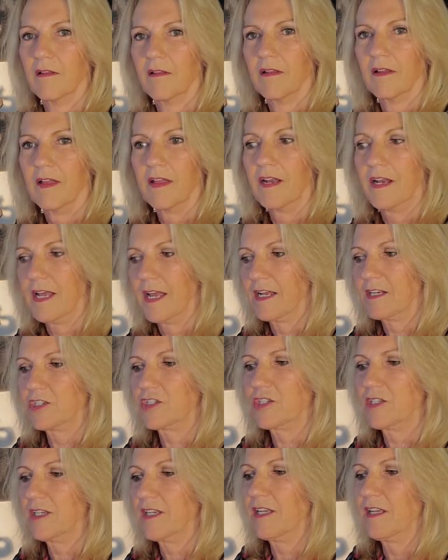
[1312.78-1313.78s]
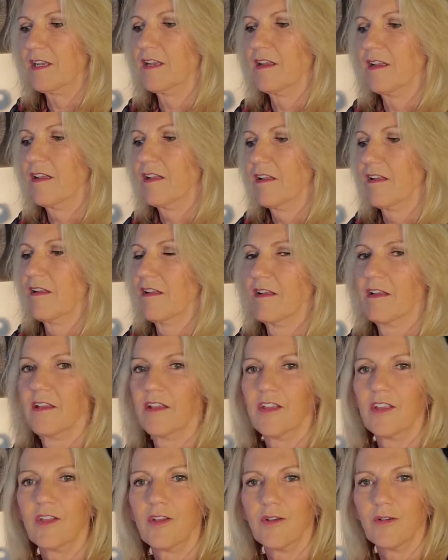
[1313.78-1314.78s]
and actually
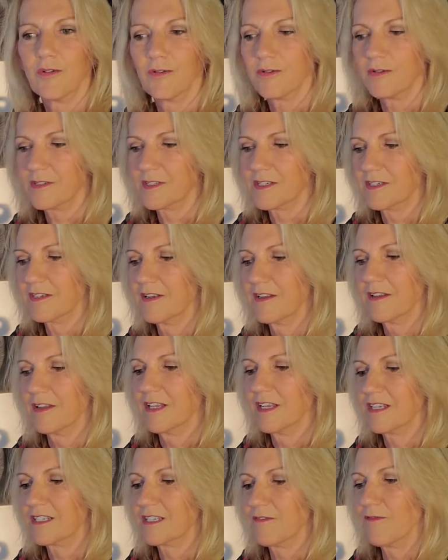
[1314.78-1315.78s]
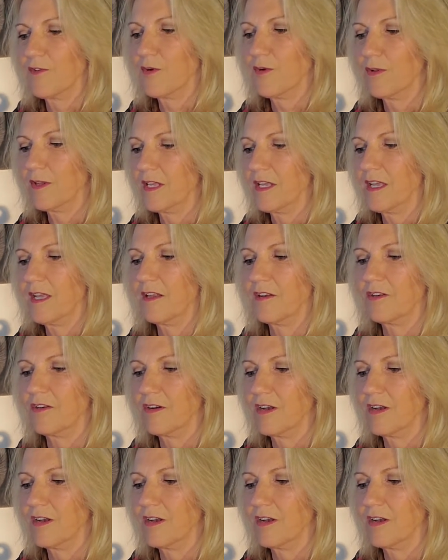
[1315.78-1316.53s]
use the exfoliator.